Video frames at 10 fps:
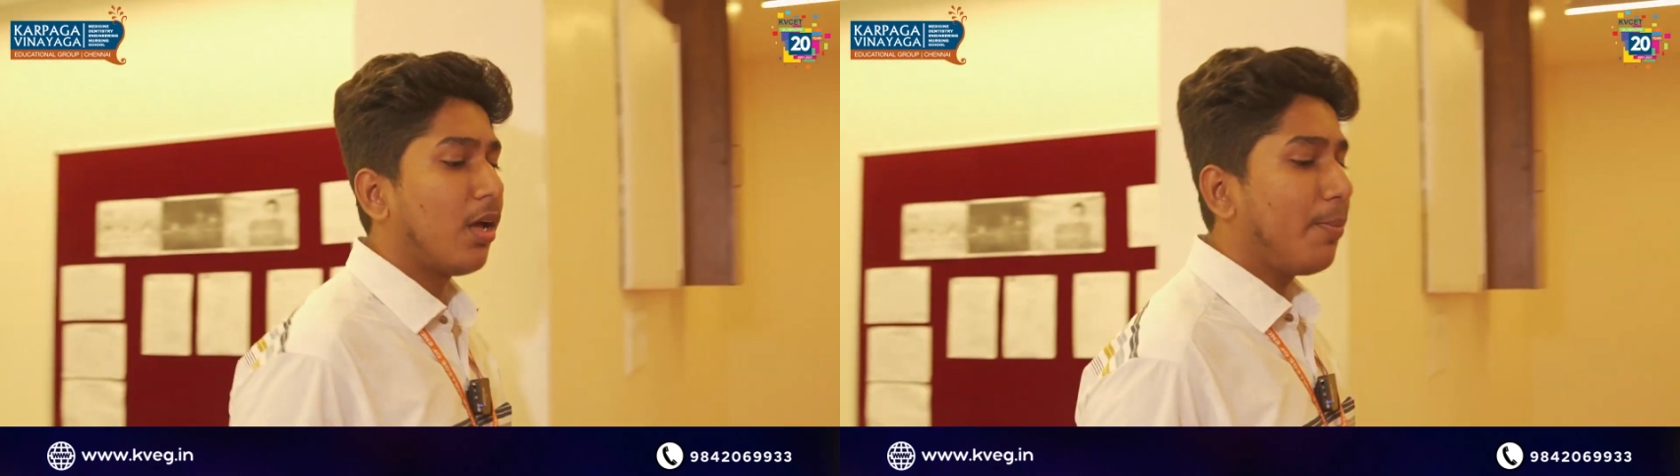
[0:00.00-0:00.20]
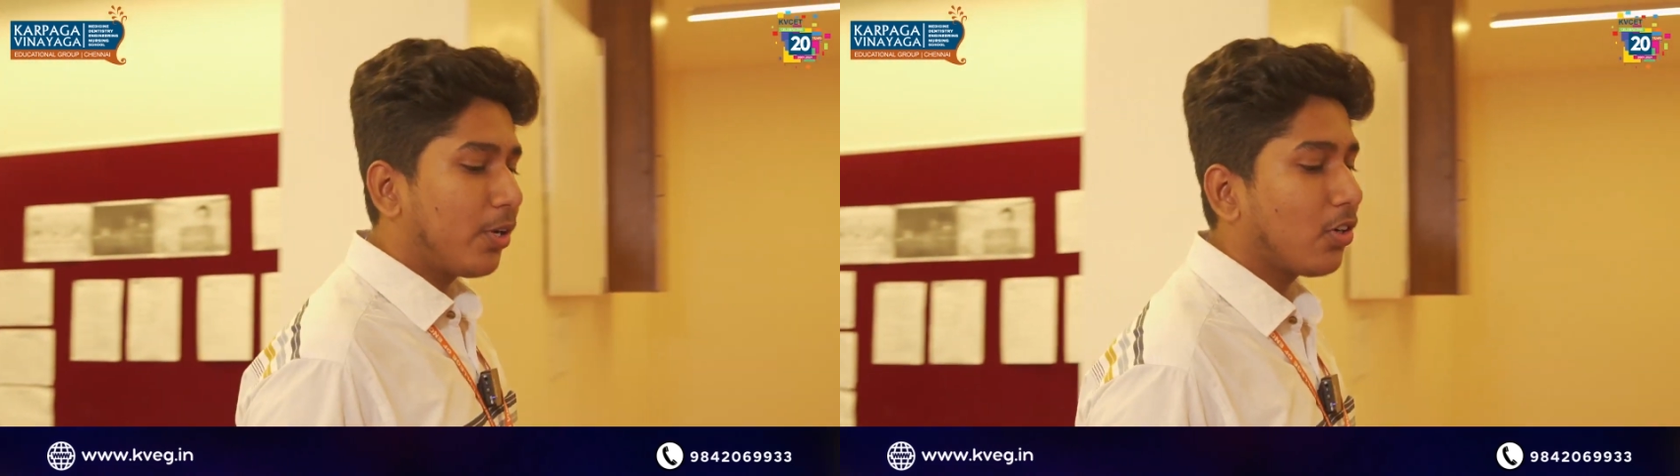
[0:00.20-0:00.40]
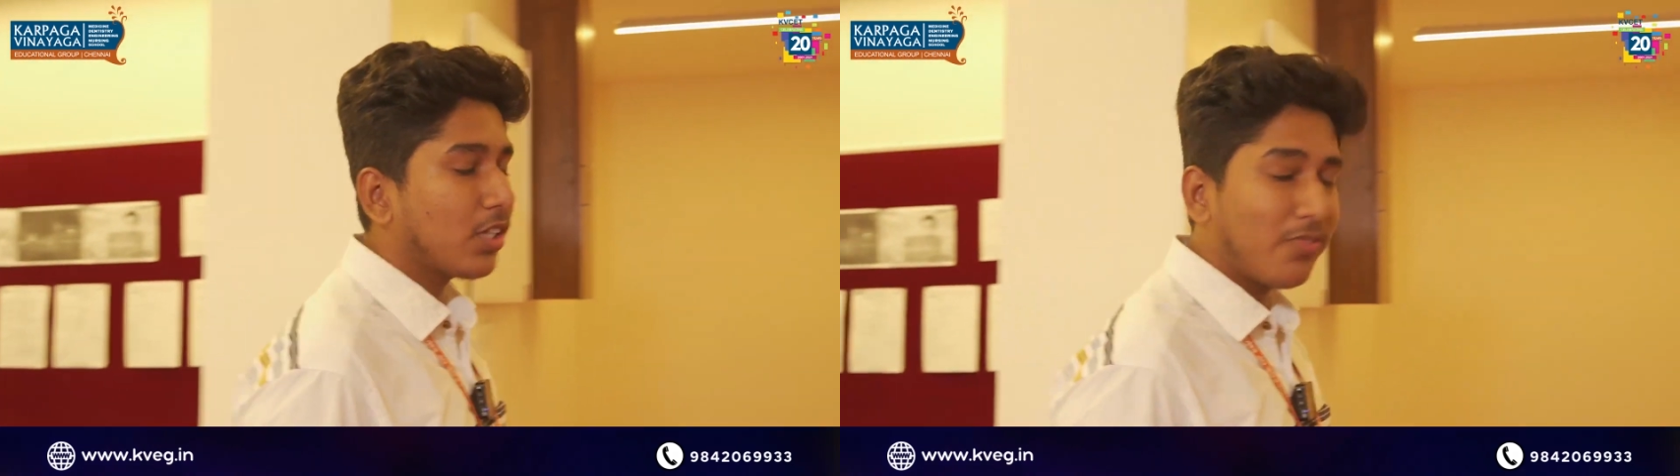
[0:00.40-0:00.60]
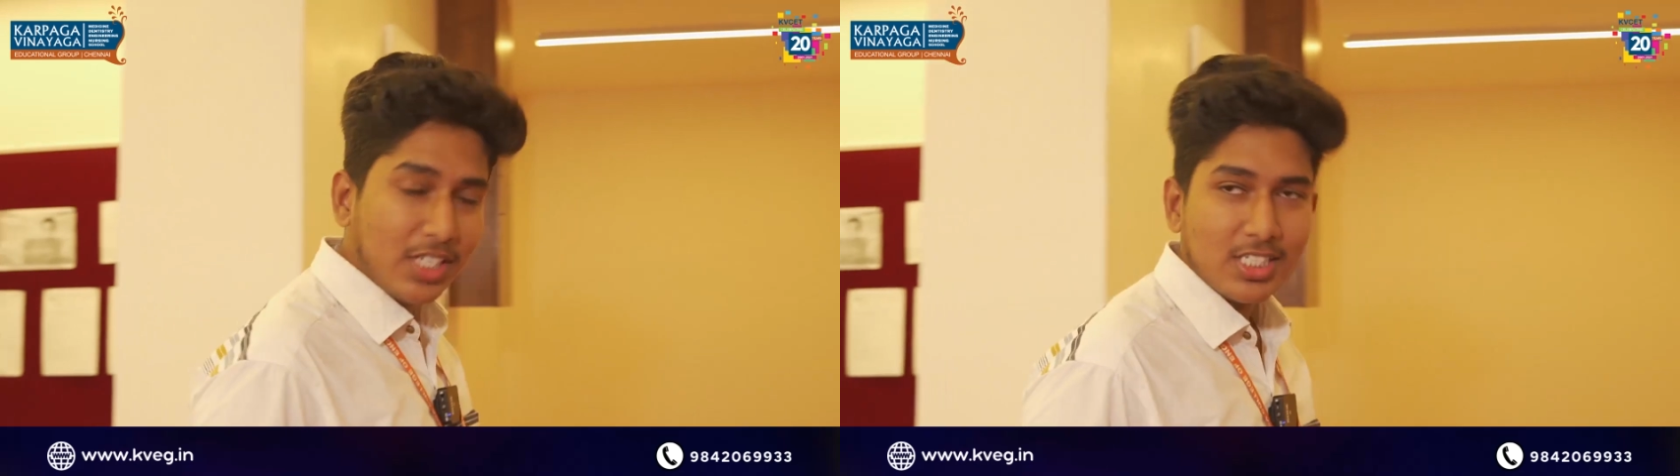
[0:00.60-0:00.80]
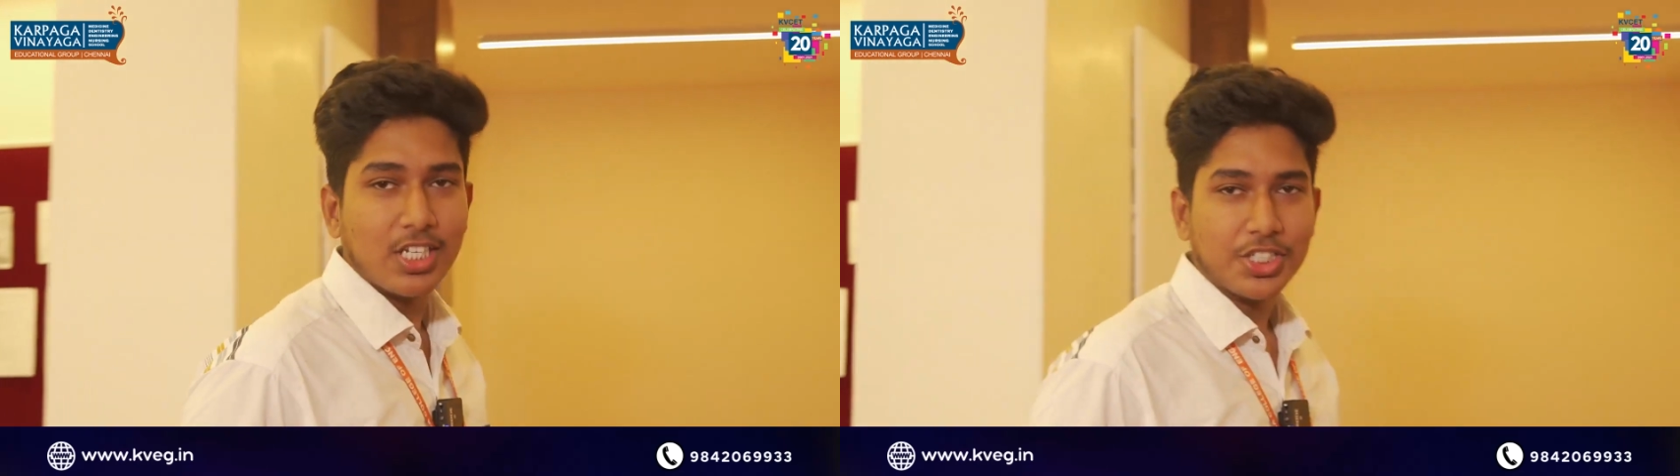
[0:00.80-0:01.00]
Because of
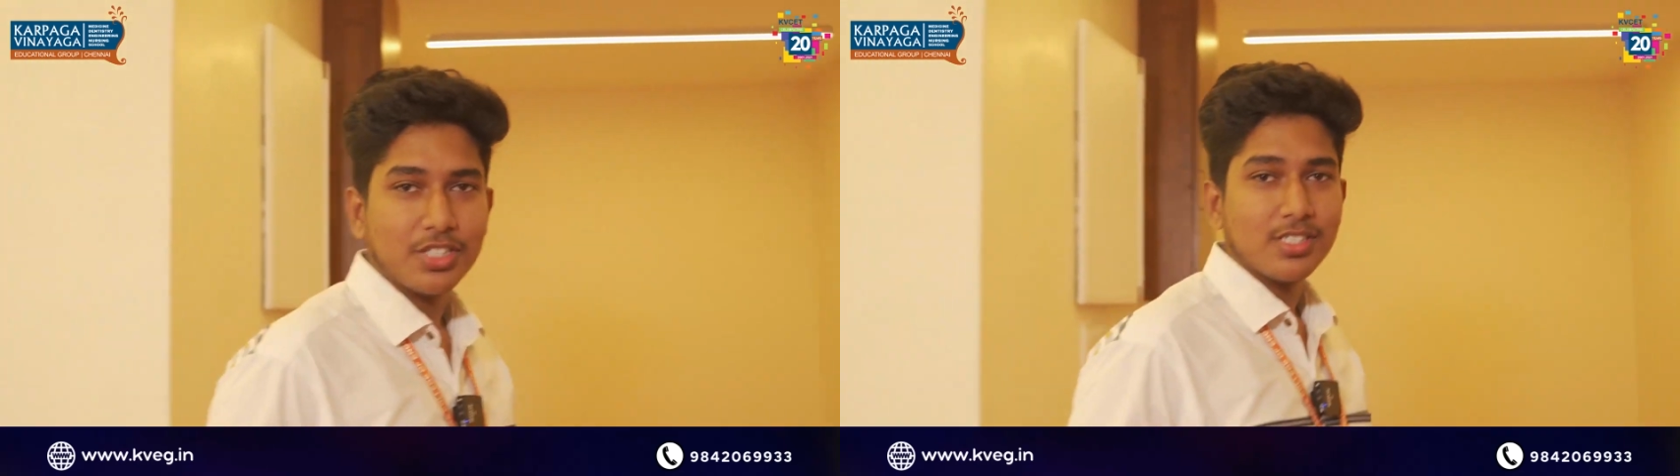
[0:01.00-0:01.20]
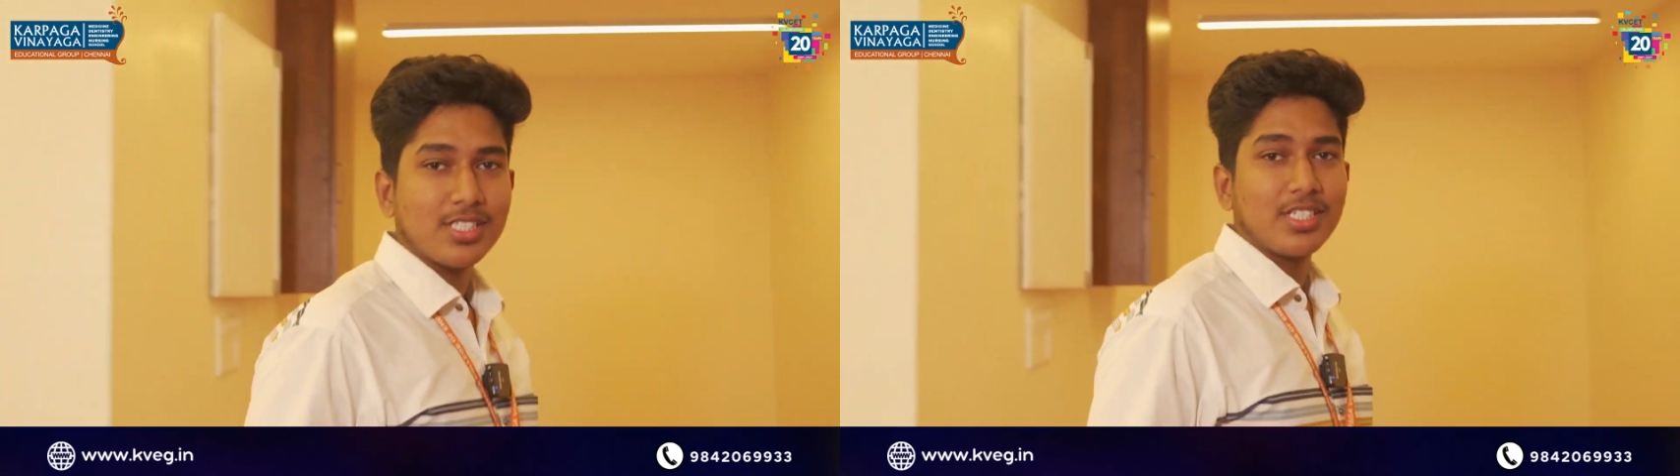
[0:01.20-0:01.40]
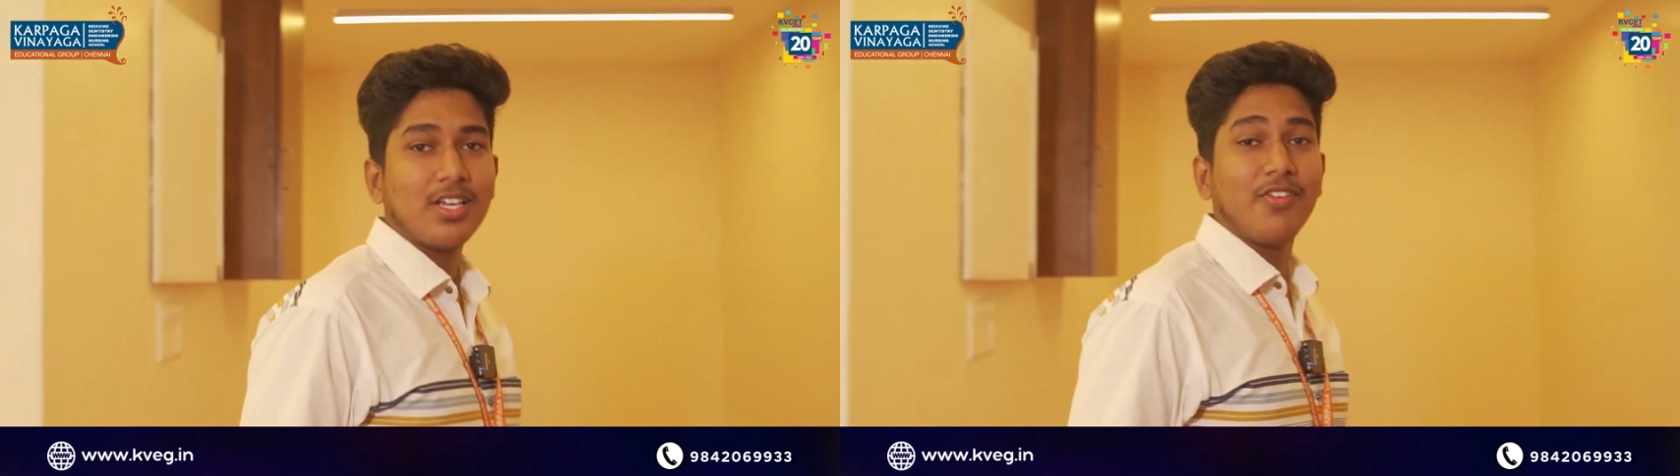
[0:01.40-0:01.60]
these sessions,